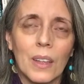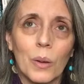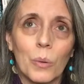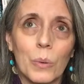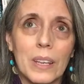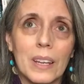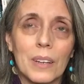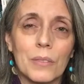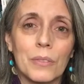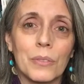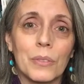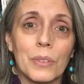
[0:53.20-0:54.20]
We
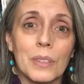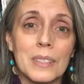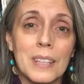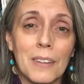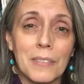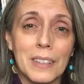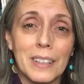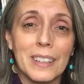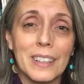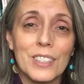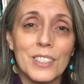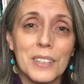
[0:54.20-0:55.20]
have
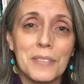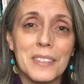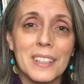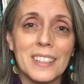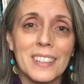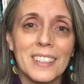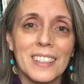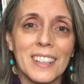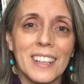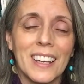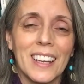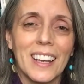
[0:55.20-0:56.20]
definitely shifted
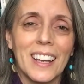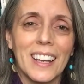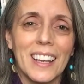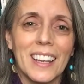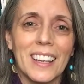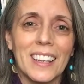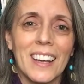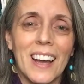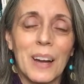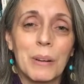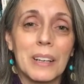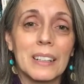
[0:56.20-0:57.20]
in
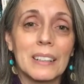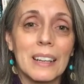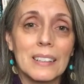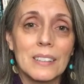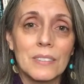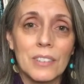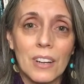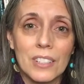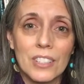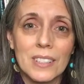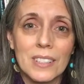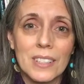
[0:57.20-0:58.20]
our collective
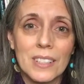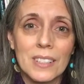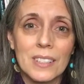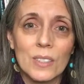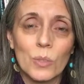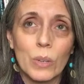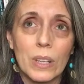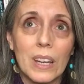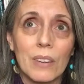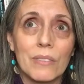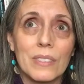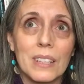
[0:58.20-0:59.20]
consciousness. We
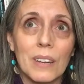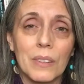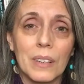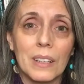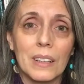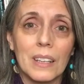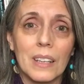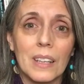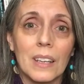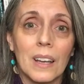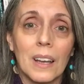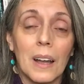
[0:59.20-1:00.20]
have
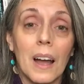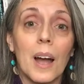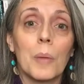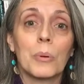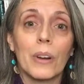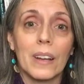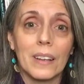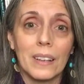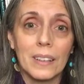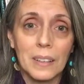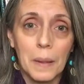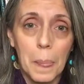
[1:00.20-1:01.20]
definitely
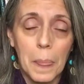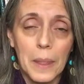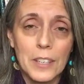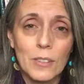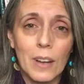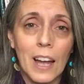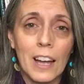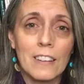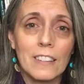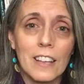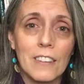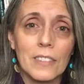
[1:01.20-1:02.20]
upgraded to a
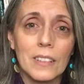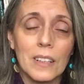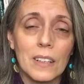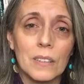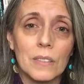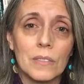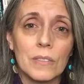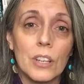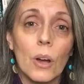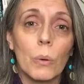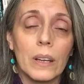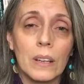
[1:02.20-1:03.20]
higher level of
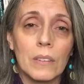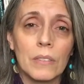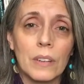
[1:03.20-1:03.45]
knowing of